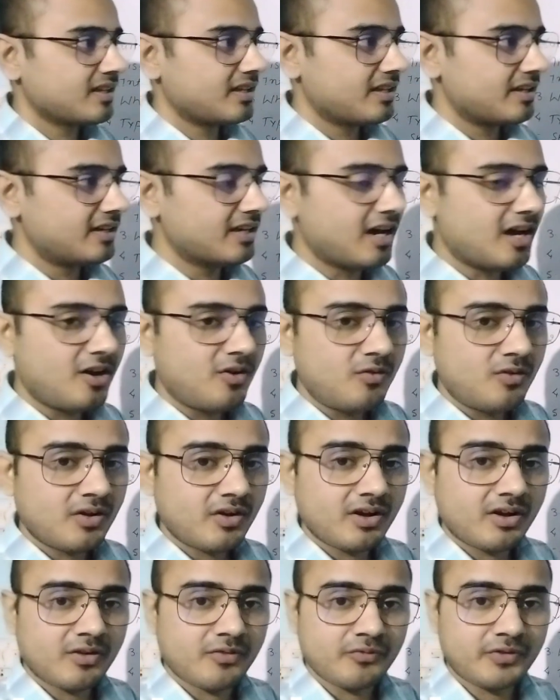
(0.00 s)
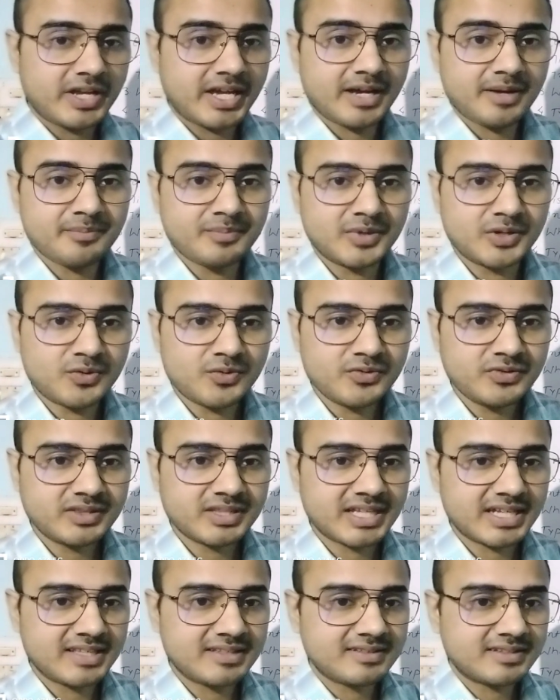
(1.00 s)
Now we have known
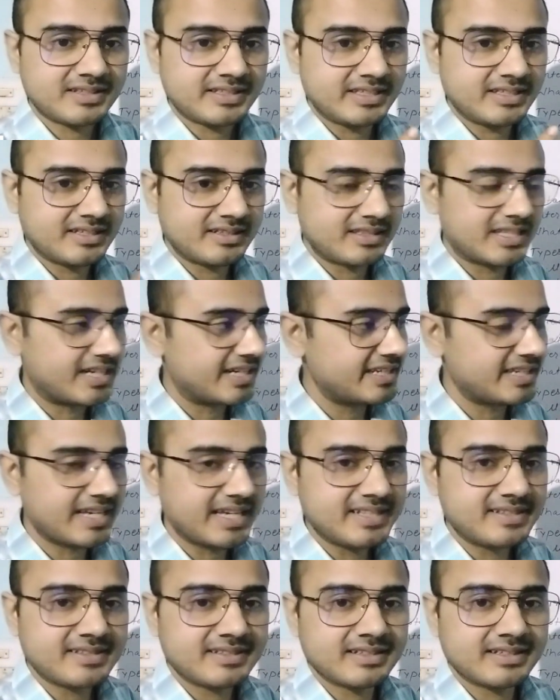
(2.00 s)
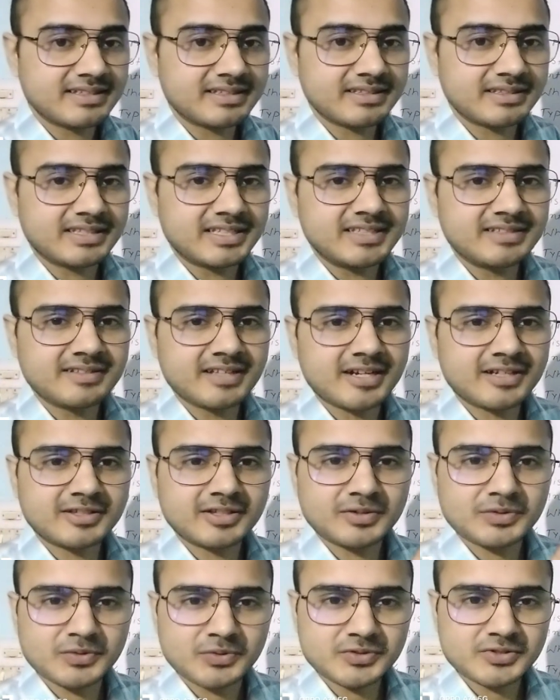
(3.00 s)
that yes, these are the
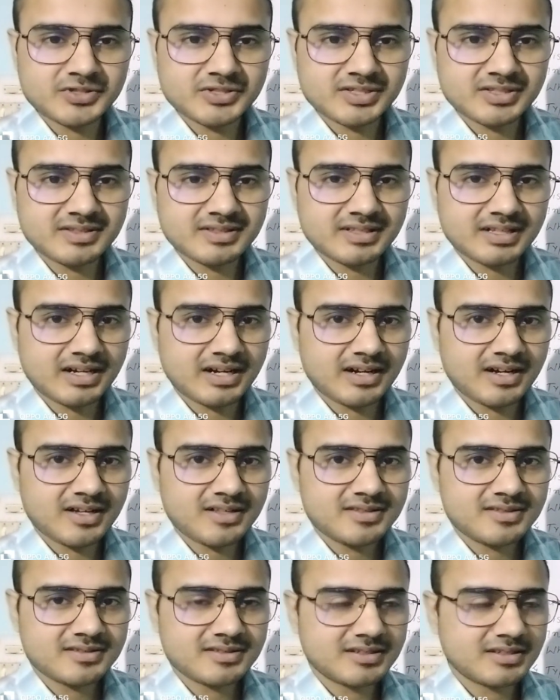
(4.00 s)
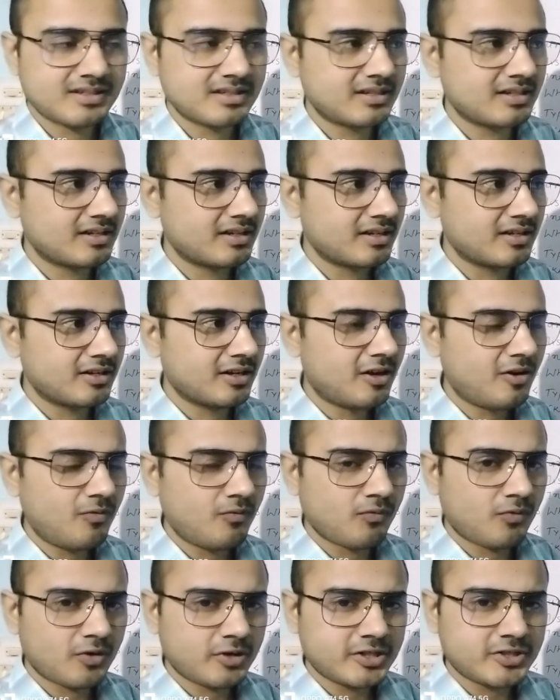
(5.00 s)
questions asked. Now,
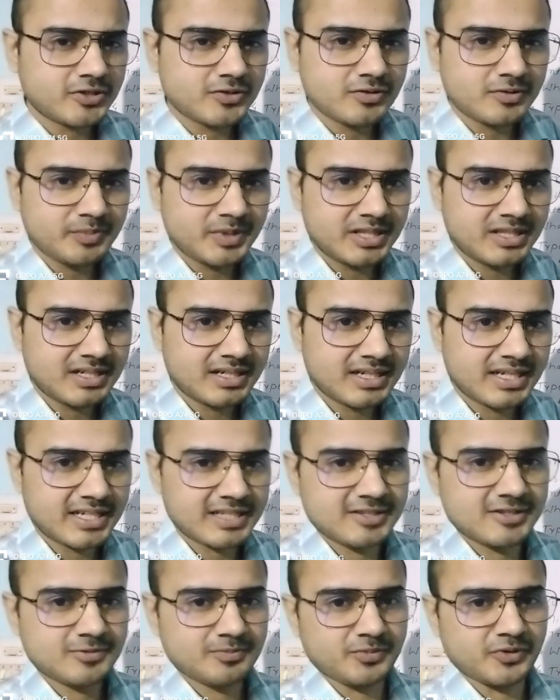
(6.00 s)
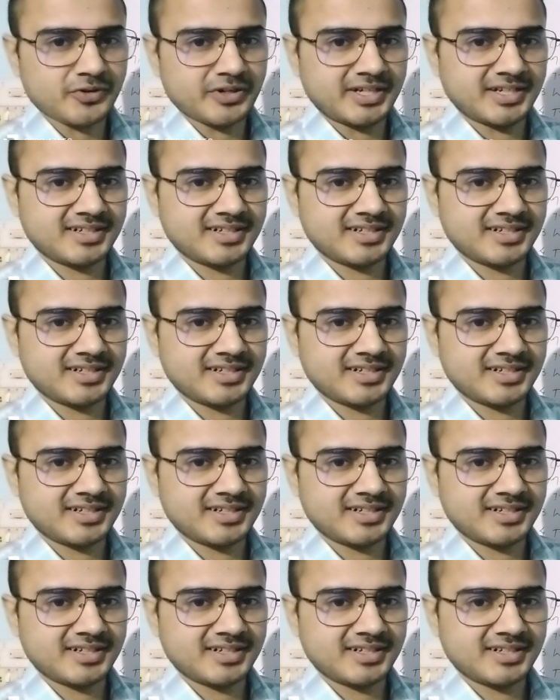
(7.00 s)
what should be the next point?